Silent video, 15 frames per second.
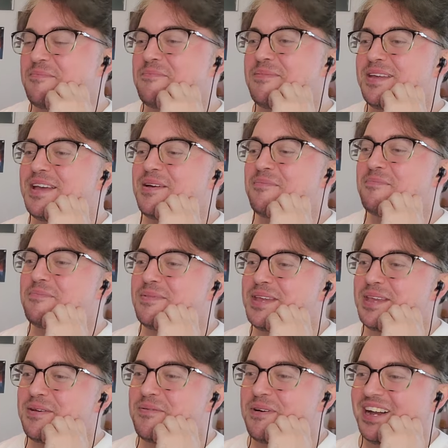me,
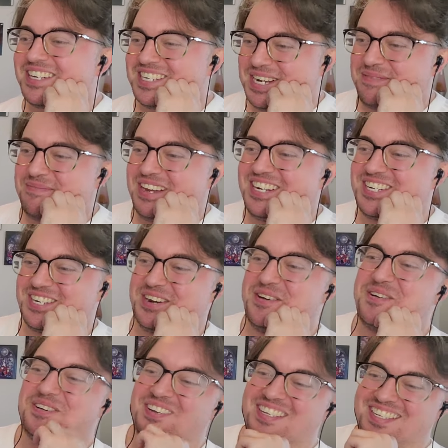me watching my
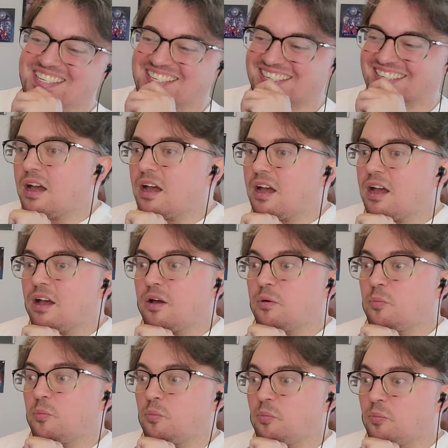shows.
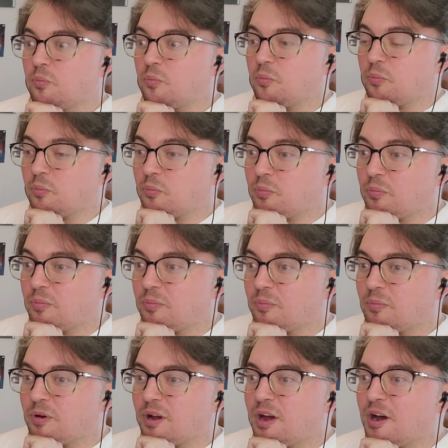Oh, what the
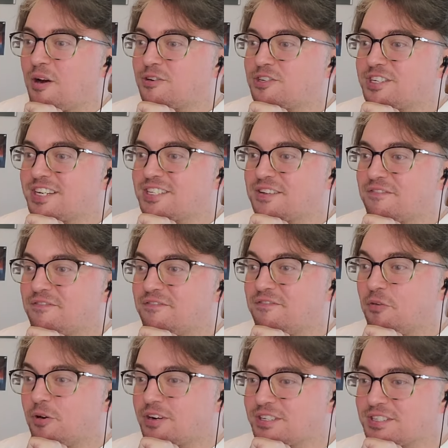fuck? Oh, she has a
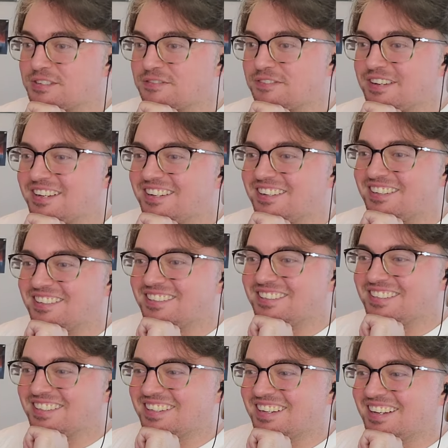force field.